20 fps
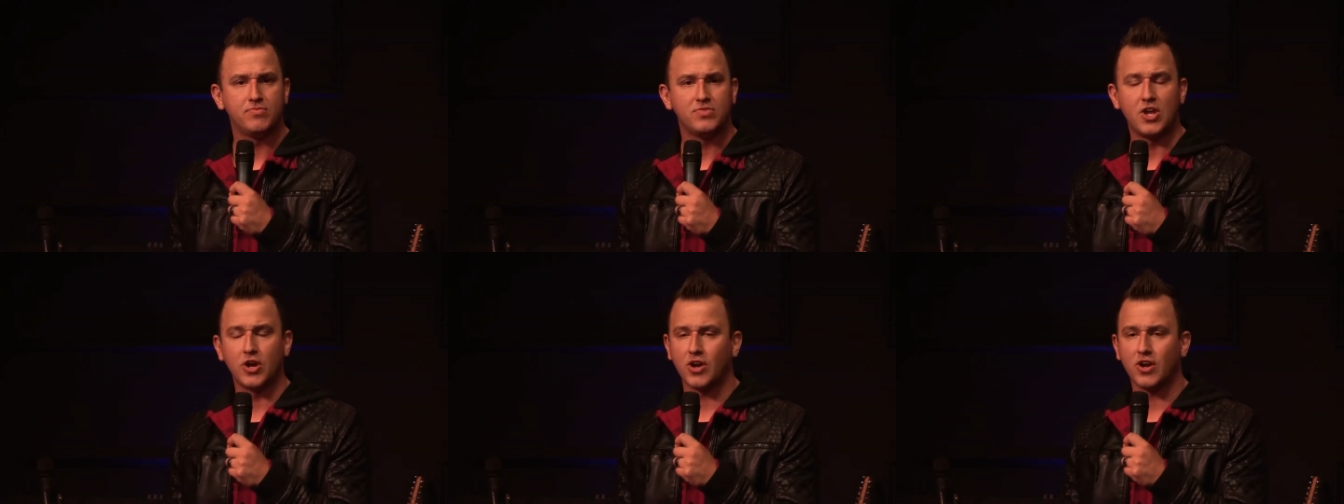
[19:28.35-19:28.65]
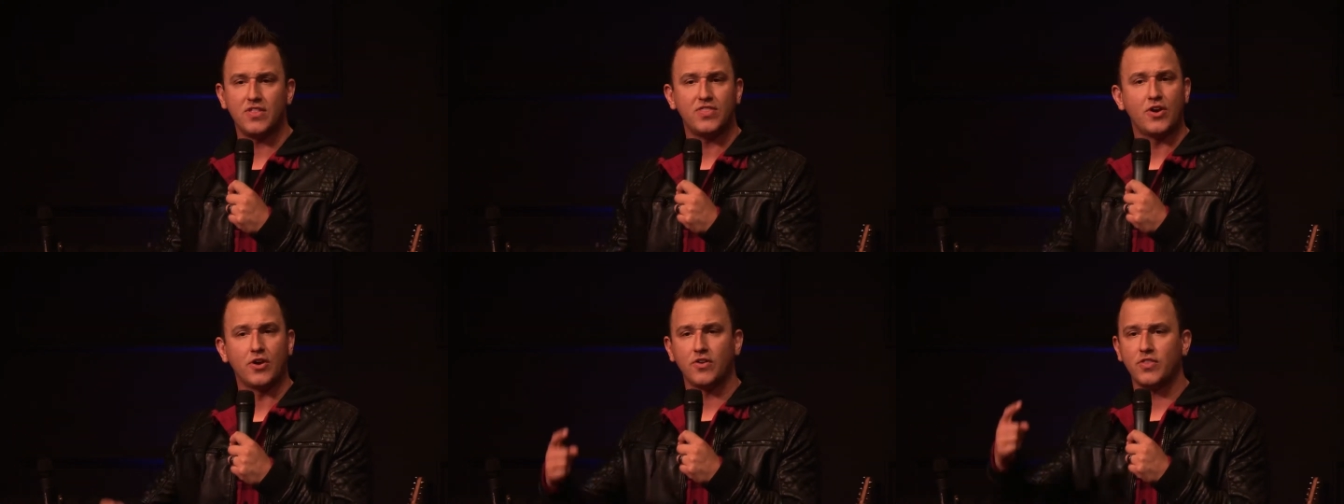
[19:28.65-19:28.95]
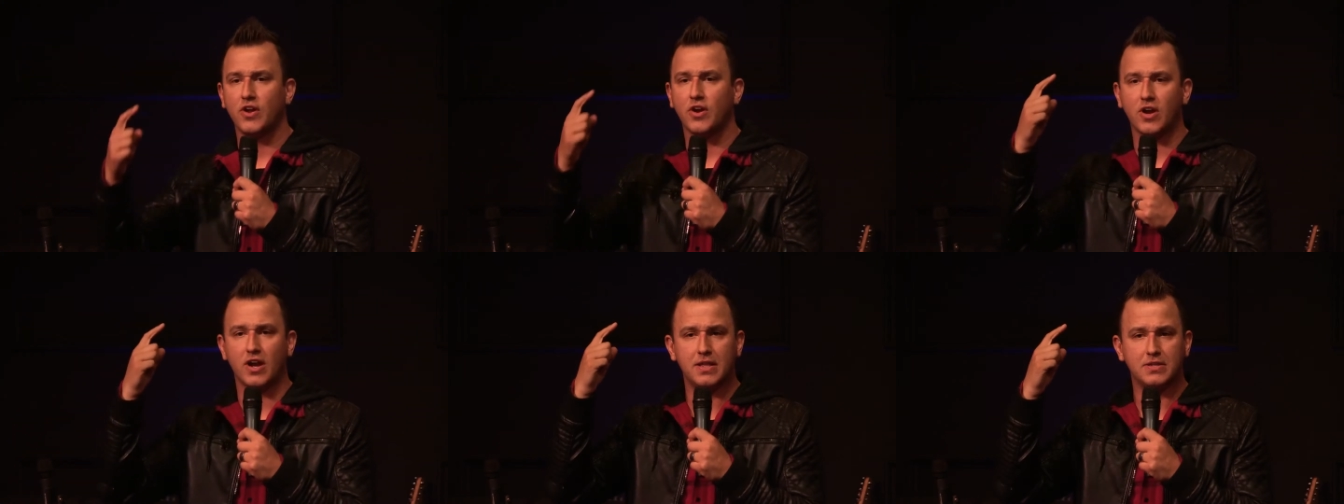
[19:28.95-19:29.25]
They're gonna, they're,
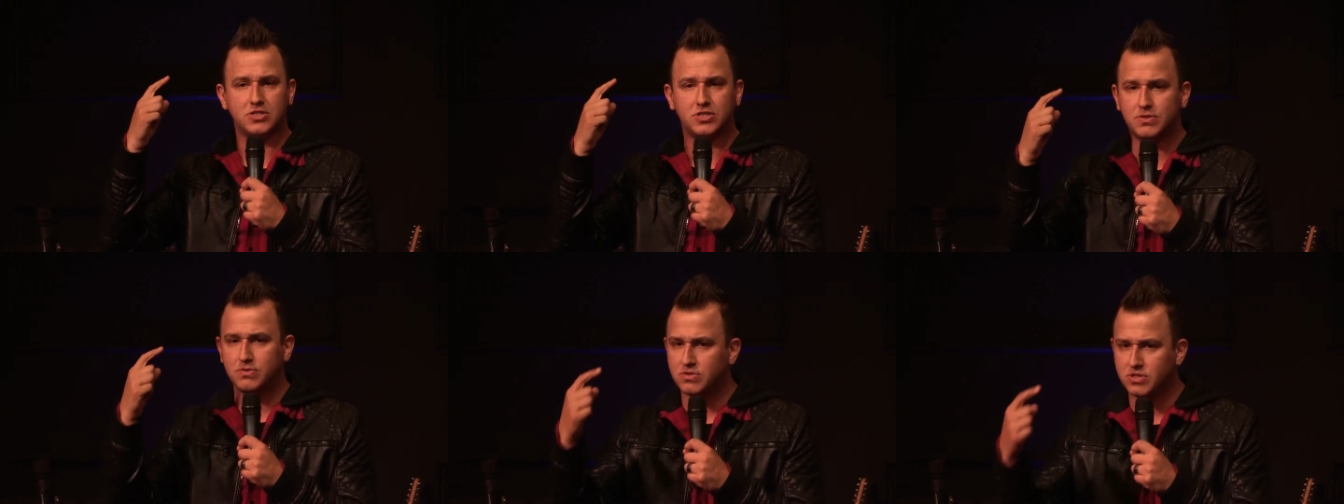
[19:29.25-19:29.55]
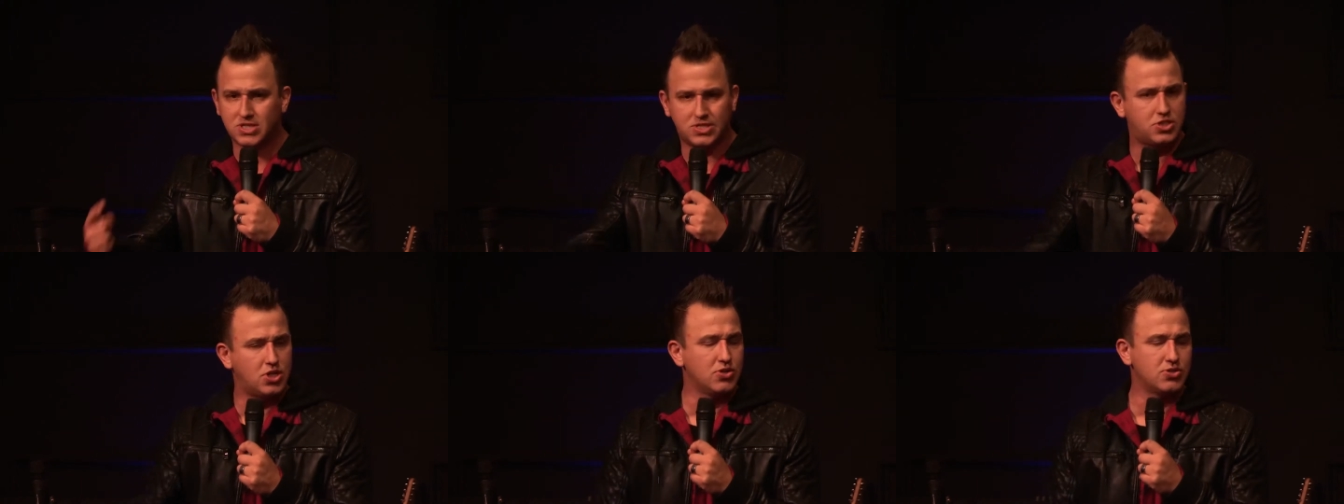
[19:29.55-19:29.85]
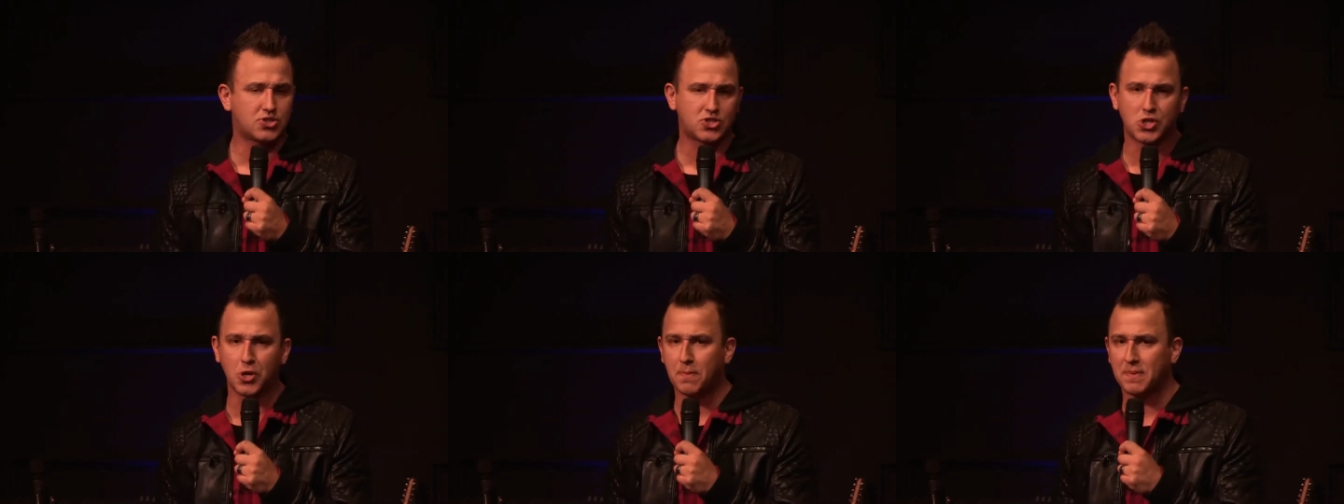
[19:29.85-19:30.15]
they're gonna do
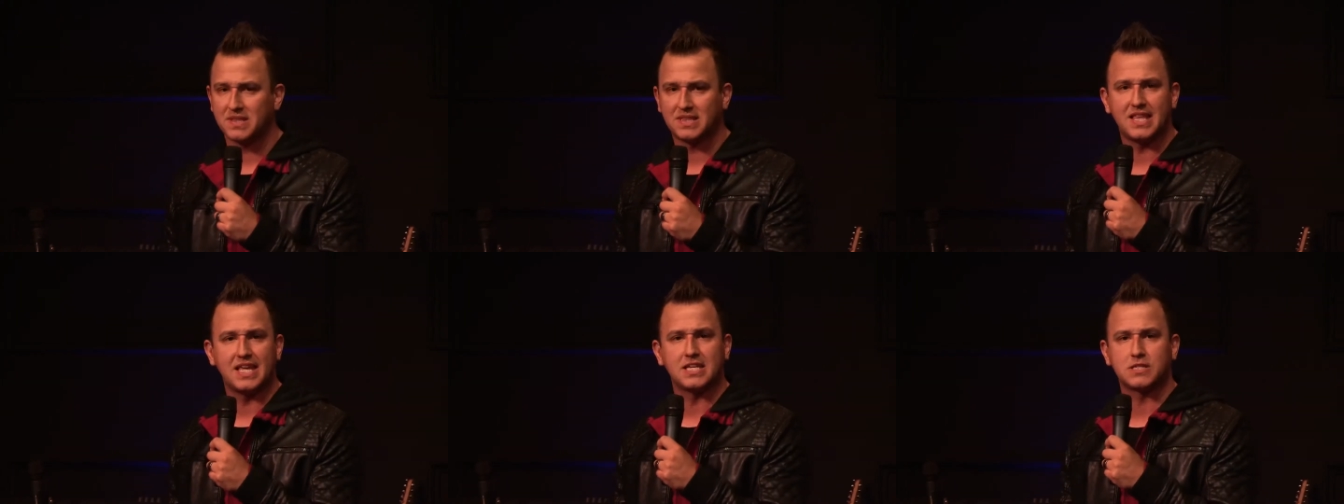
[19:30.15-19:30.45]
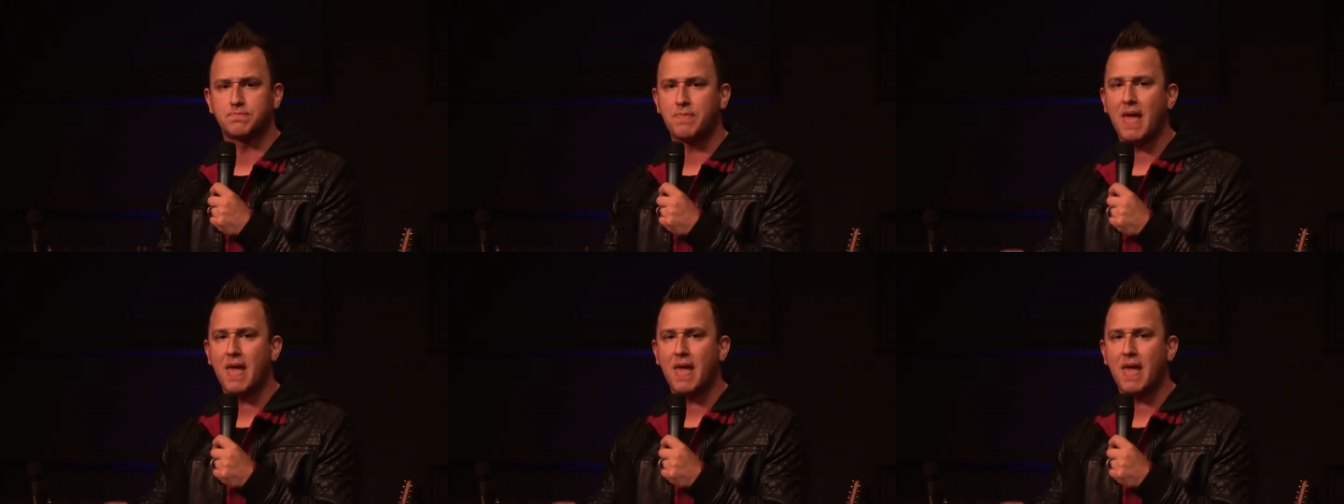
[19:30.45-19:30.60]
stupid things.